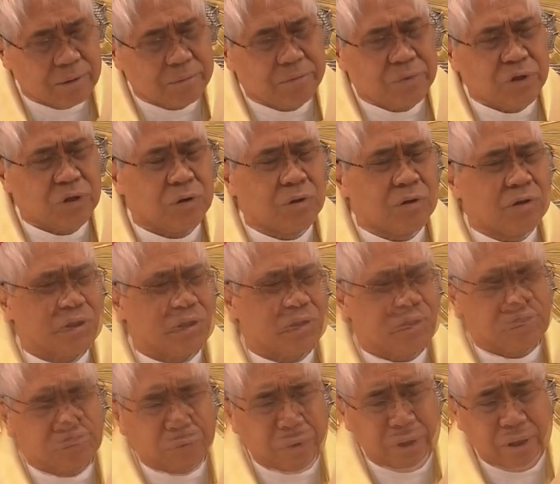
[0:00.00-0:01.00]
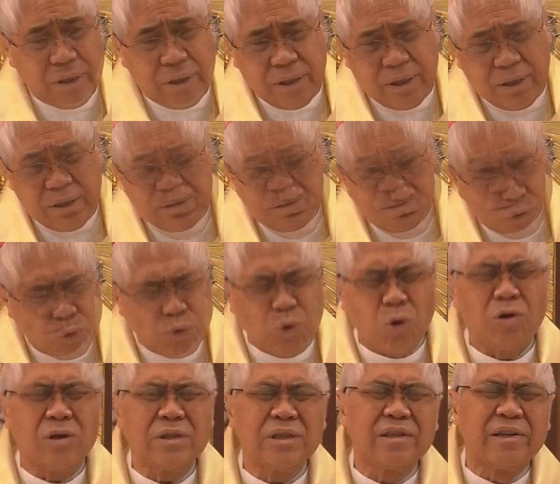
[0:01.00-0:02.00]
because we are no
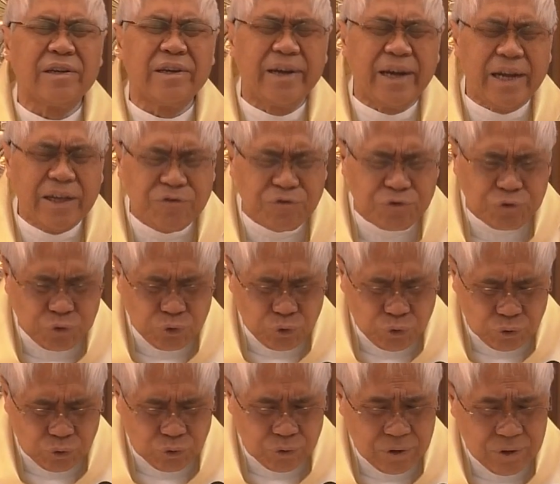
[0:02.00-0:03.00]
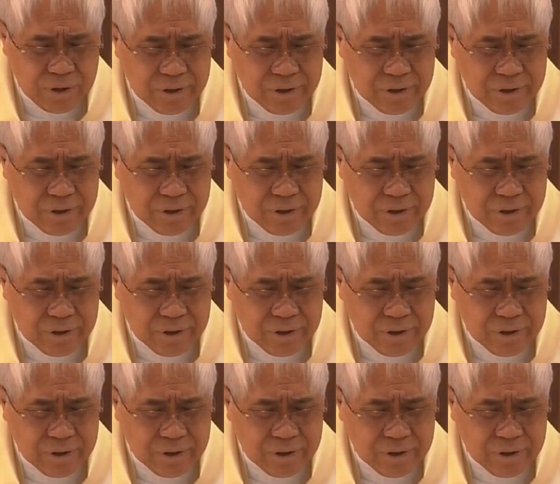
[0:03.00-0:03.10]
longer grateful.